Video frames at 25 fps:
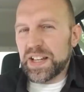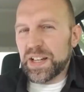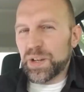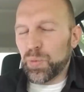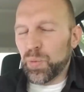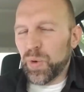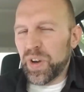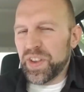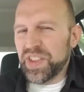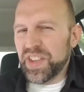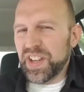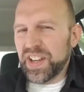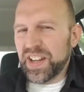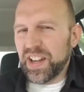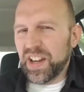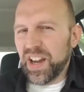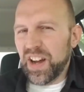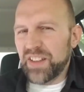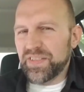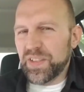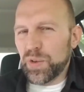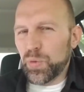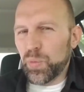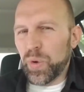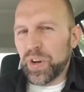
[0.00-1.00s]
uh, one thing I
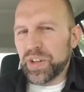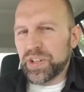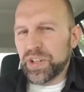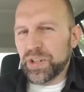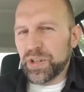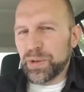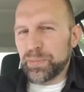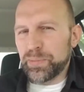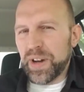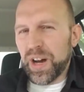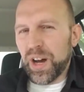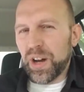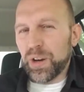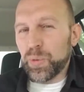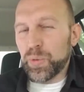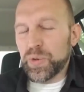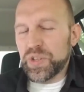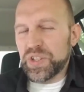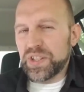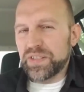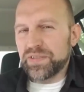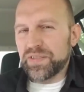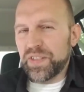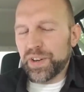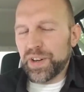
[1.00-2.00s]
often wondered about
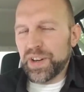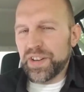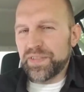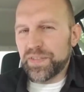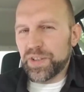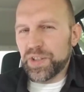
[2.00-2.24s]
was the very